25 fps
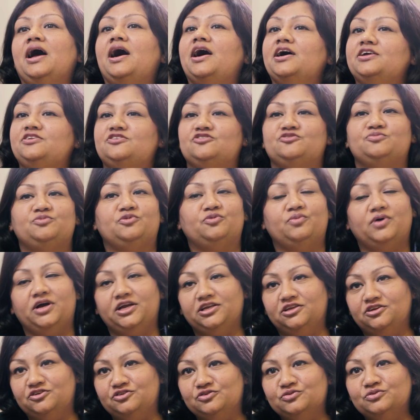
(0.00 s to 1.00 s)
I just
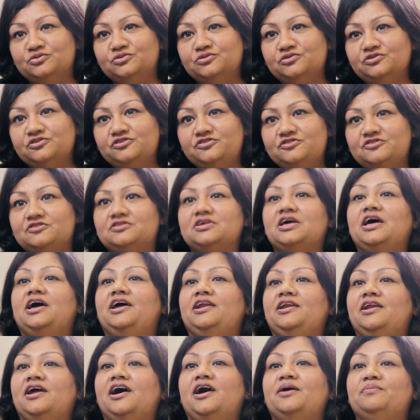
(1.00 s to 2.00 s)
provide the tools,
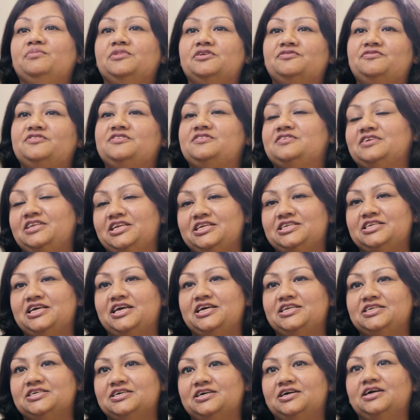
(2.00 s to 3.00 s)
and I'm the
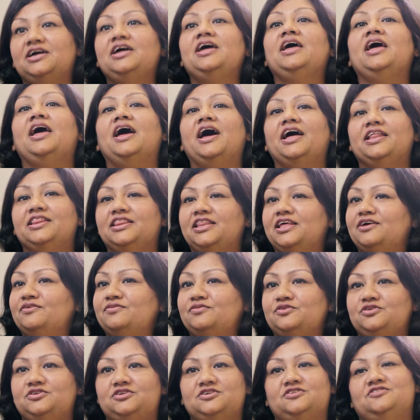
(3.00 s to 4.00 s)
facilitator, and they
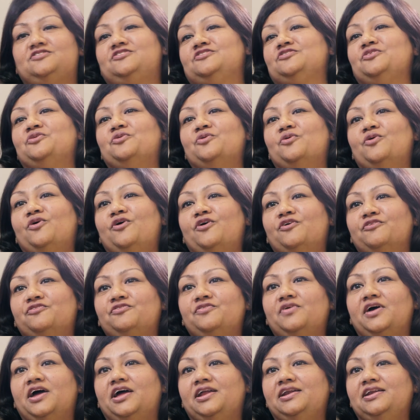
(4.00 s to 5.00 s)
would just go off,
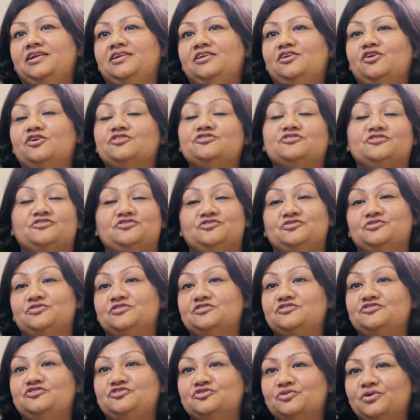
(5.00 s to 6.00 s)
and lots of
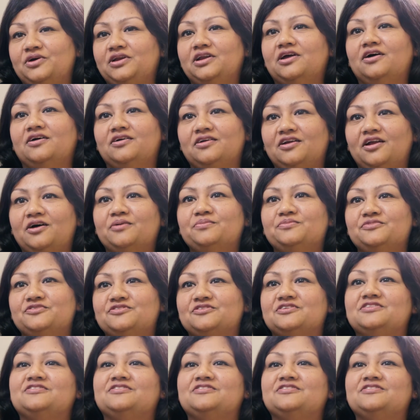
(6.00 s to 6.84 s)
students join our clubs.